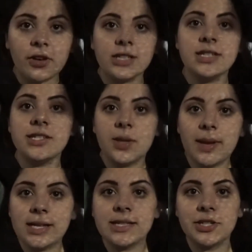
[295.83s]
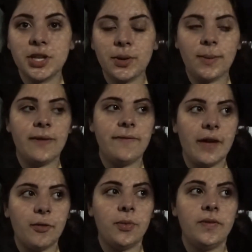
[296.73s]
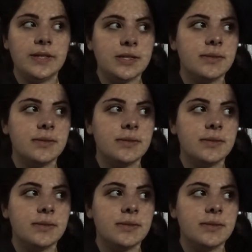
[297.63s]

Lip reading: Frosty the Snowman is legit one of my favorite movies.